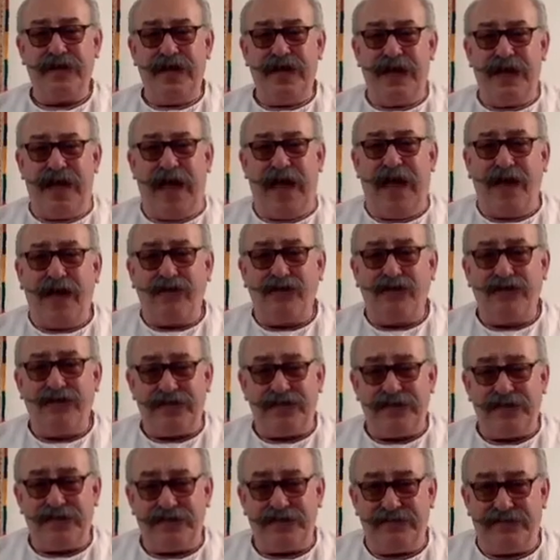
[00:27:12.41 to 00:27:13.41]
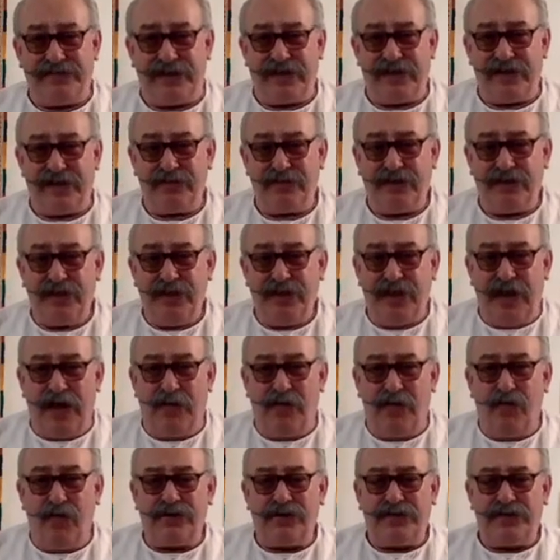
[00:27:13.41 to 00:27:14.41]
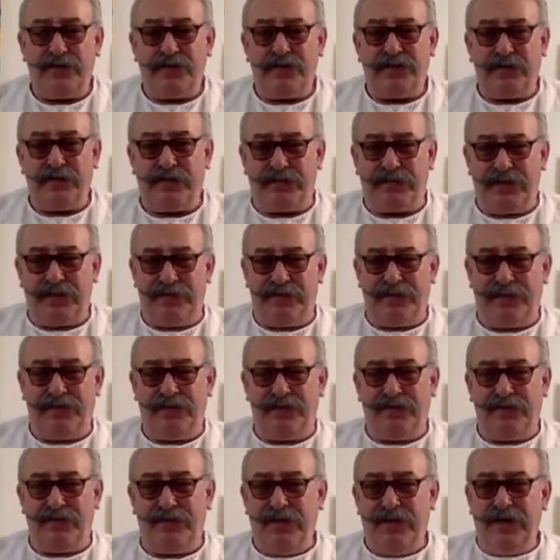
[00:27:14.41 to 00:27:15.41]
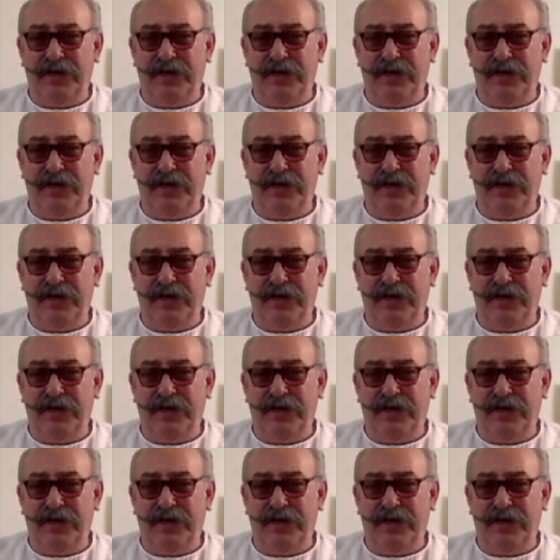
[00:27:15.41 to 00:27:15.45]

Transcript: how did it develop, and what were the people